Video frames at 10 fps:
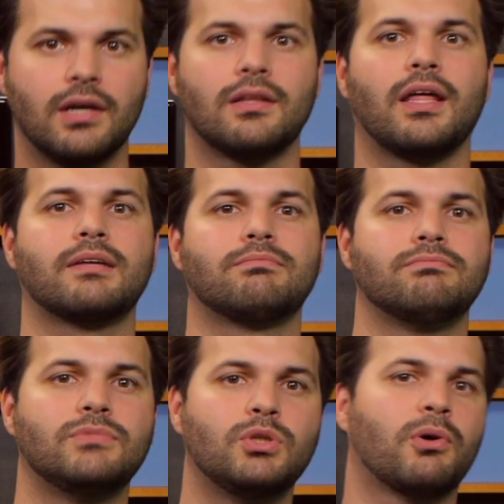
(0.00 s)
like
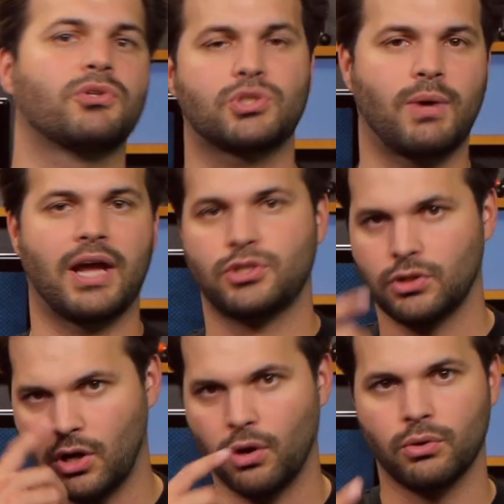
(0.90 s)
you both scratch your
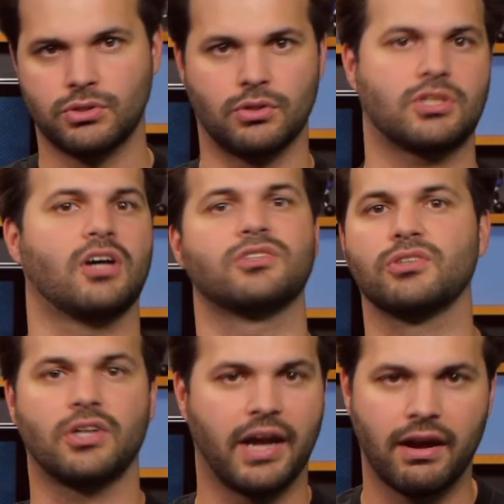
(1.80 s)
nose or tussle
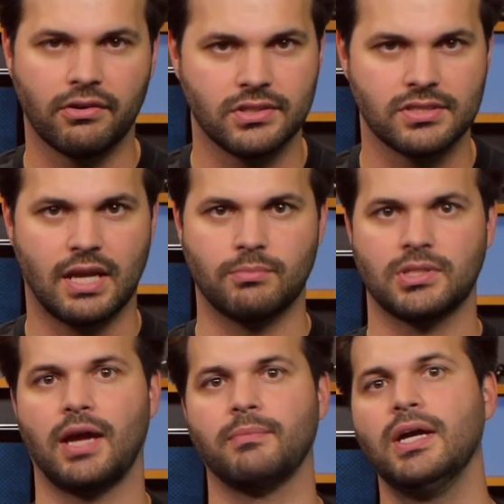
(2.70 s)
your hair at the same time.